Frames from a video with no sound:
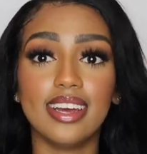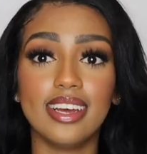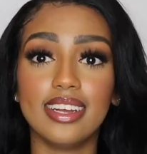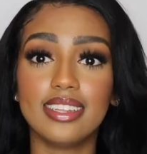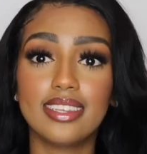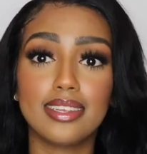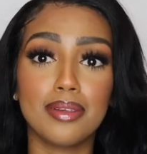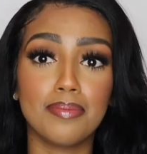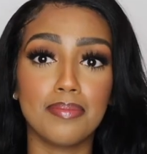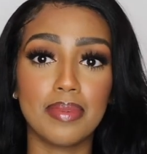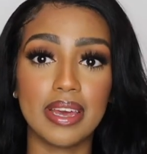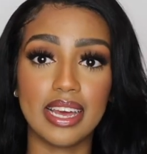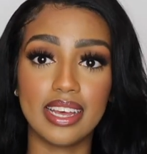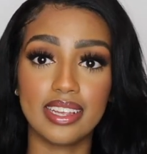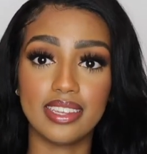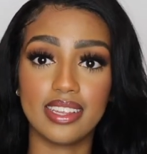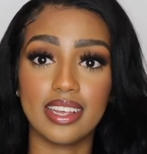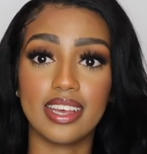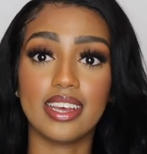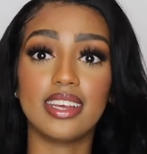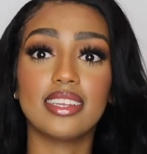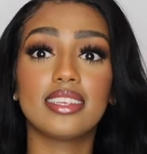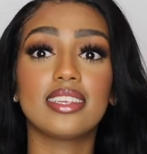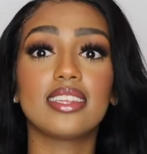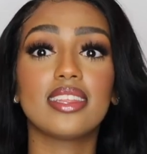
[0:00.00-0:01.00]
it's
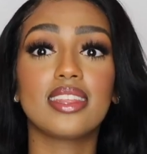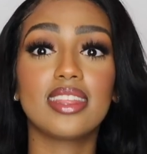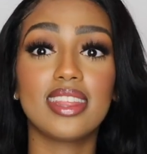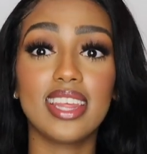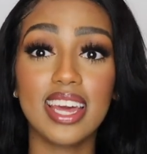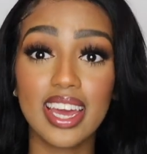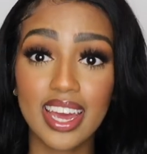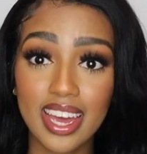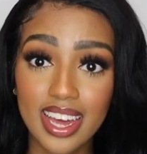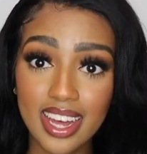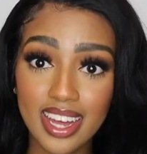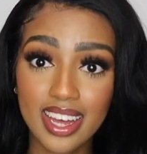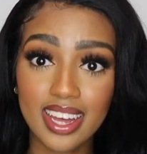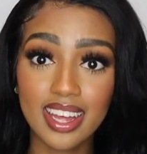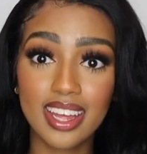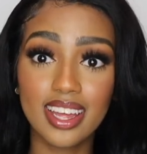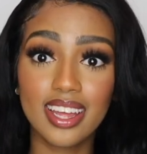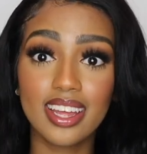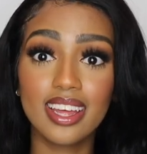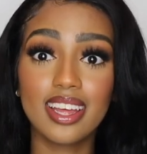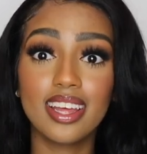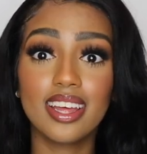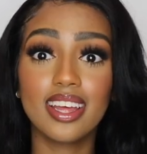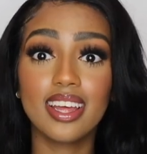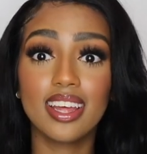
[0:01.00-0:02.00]
amazing, it's thick.
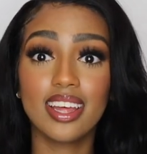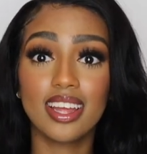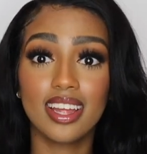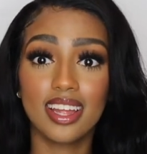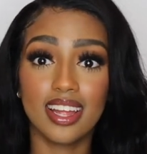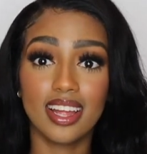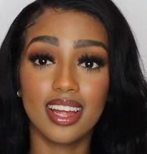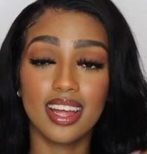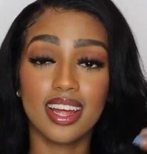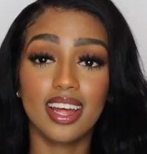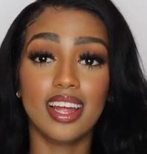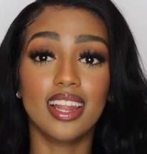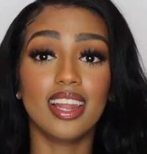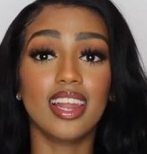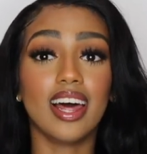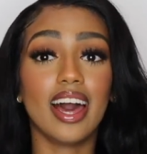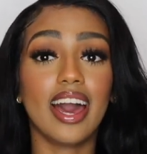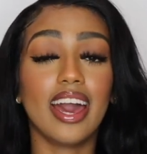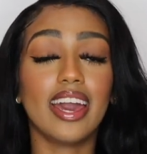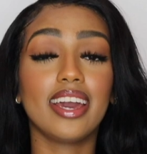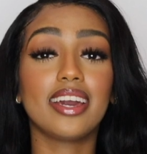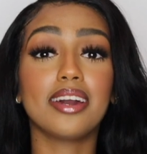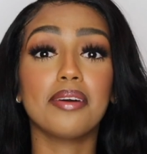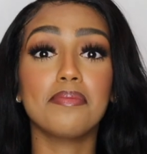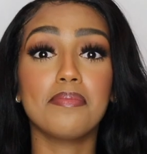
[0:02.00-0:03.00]

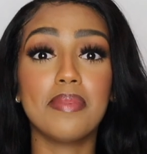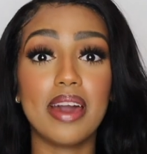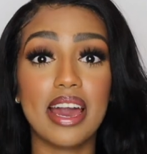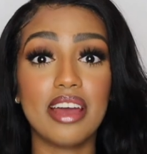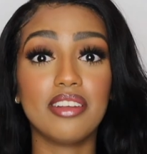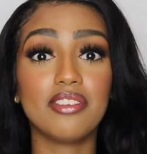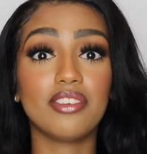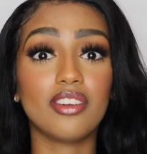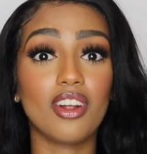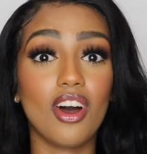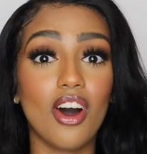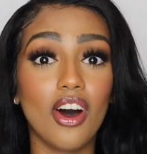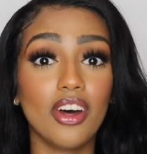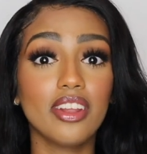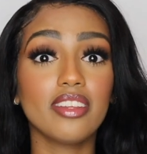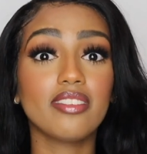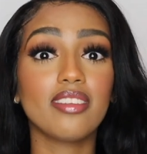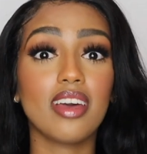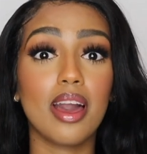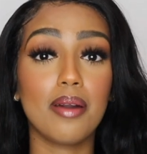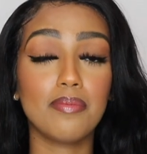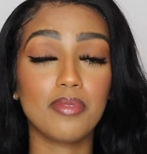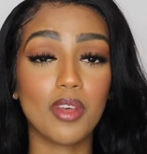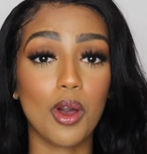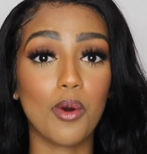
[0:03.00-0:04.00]
Like, imagine all the
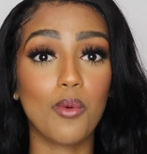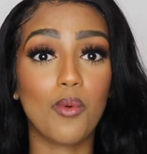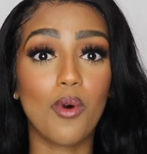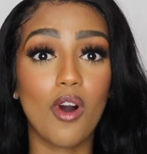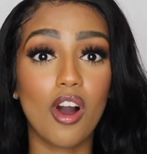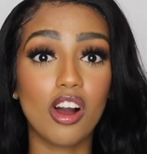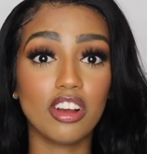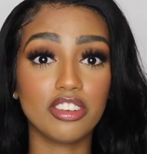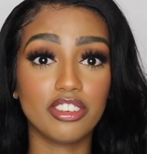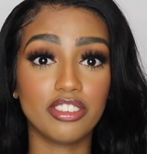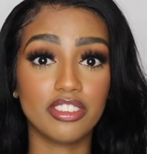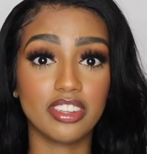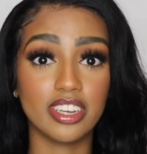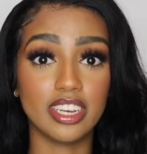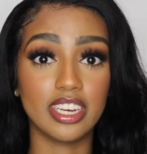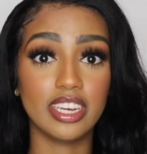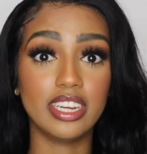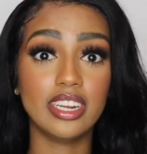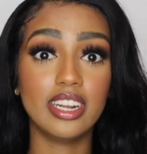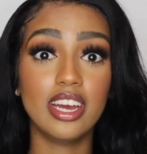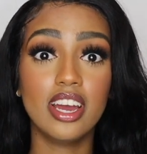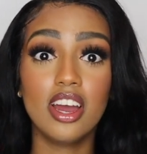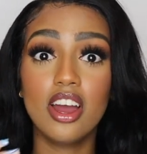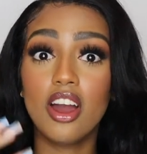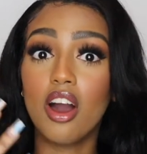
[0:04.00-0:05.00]
times I washed
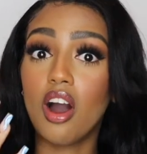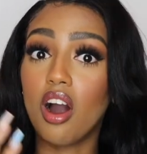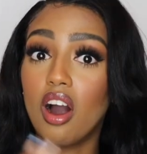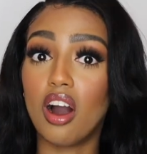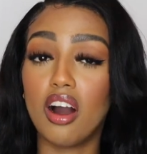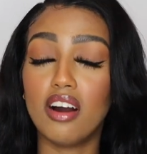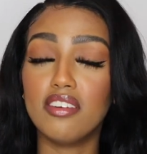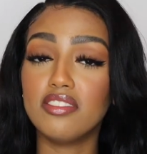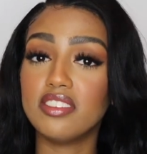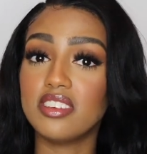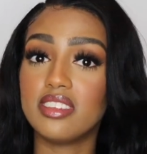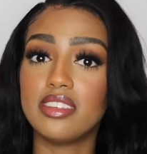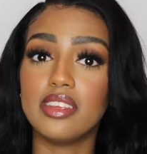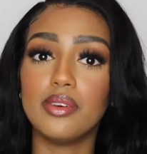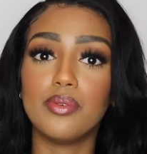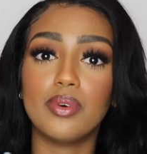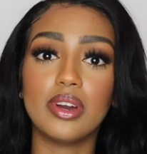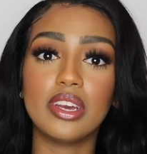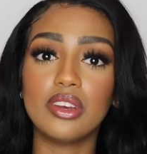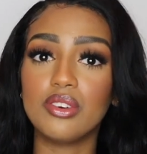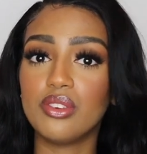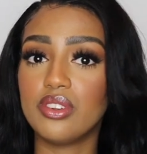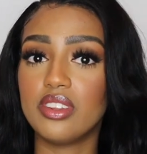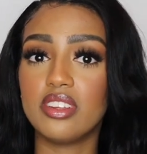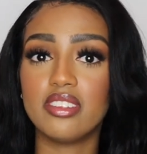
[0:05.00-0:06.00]
it. Obviously,
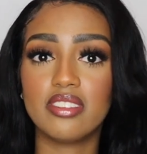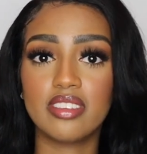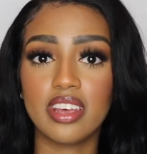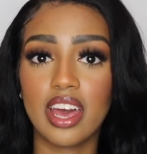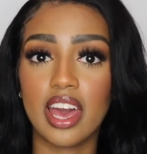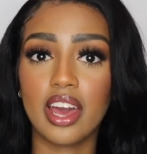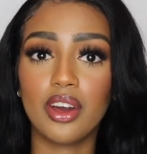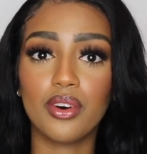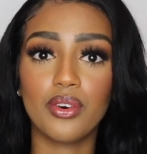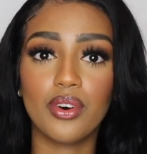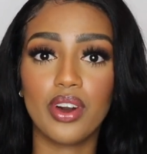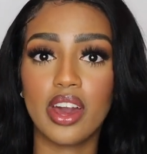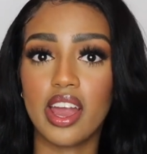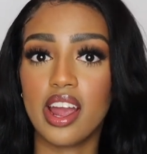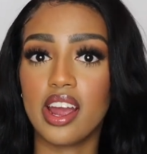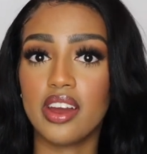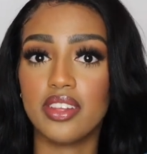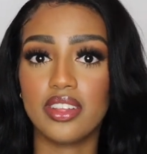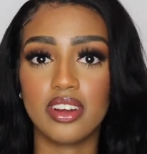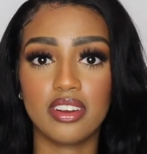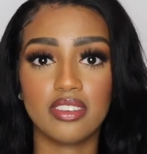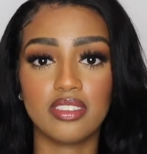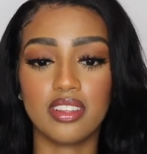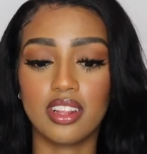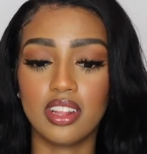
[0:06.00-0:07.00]
when you detangle hair,
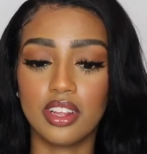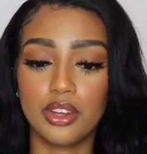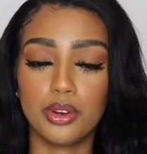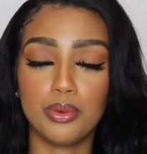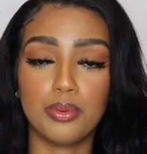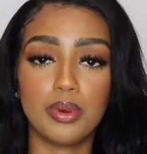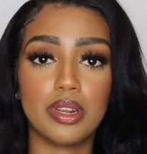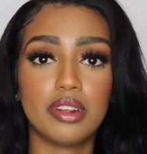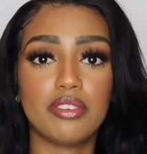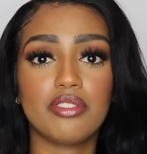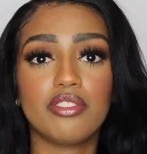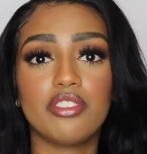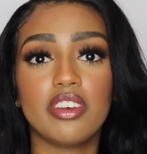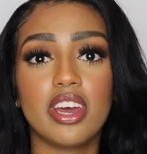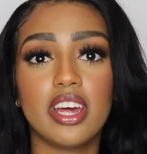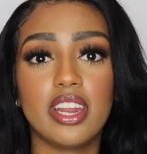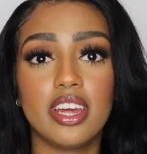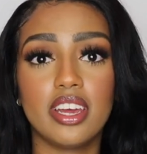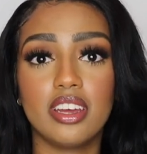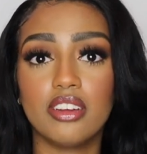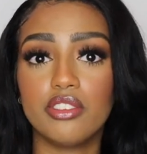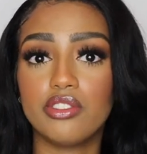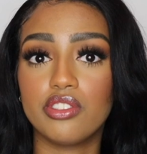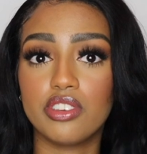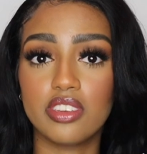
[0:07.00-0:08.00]
there's a little bit of
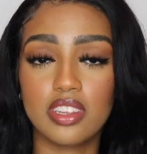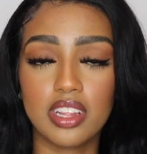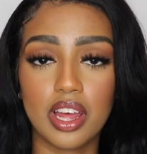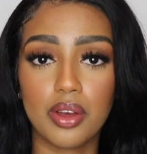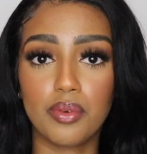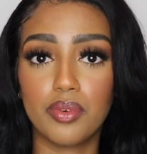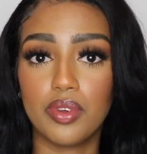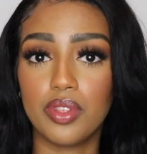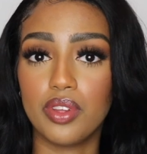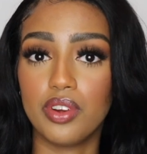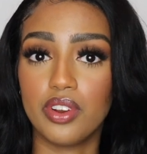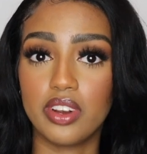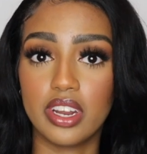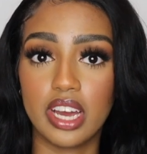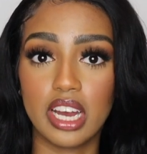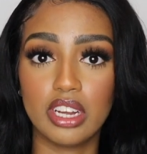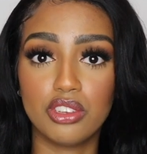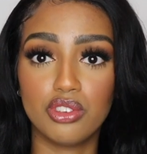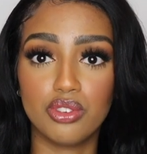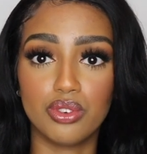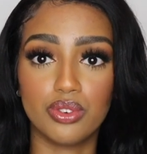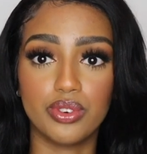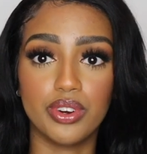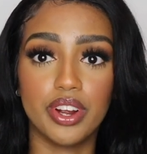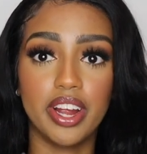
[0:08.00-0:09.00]
shedding, just like with your
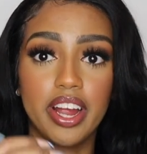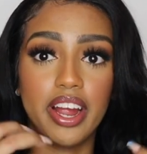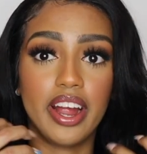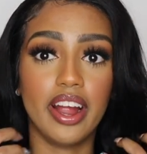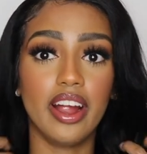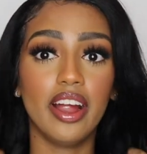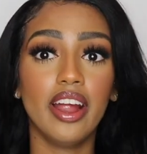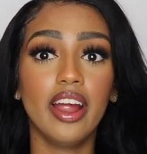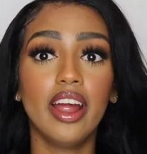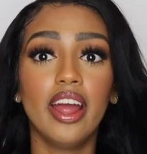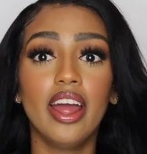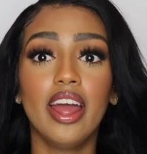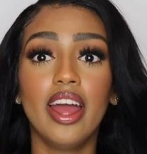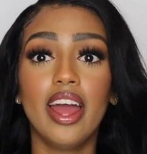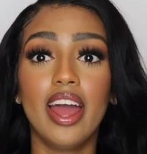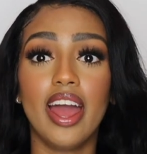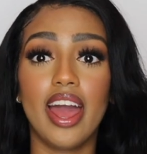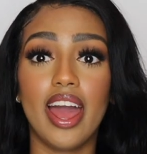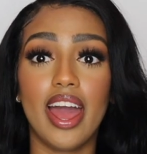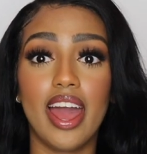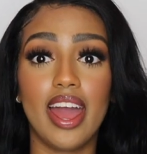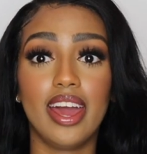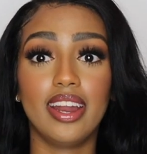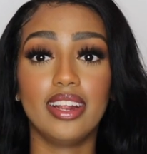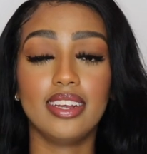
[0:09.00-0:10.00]
natural hair,
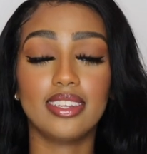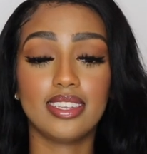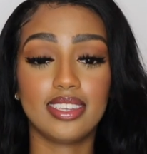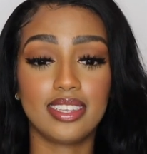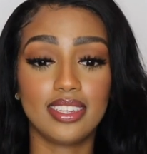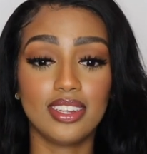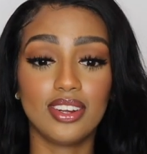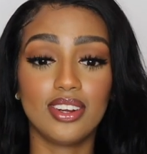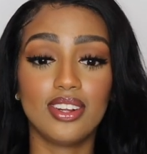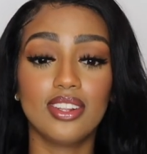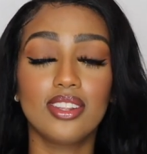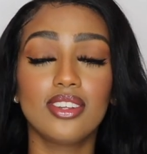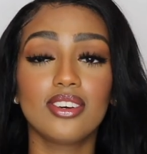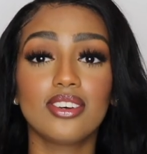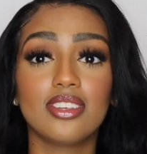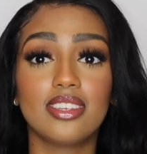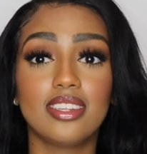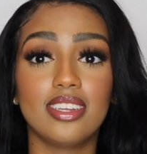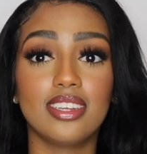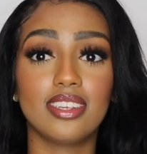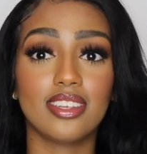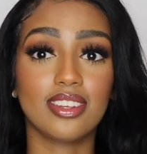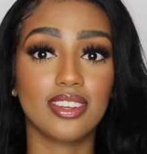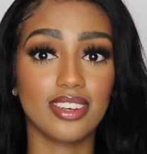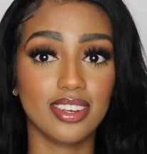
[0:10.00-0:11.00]
and it still looks
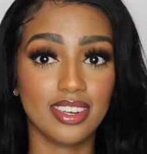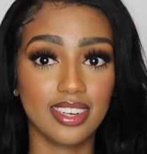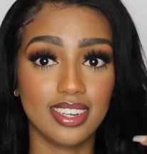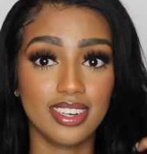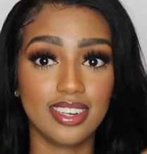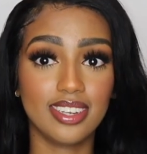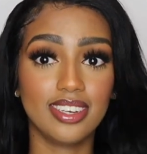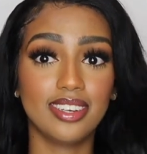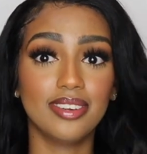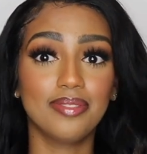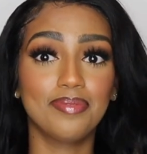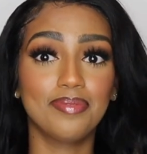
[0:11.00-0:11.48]
this good.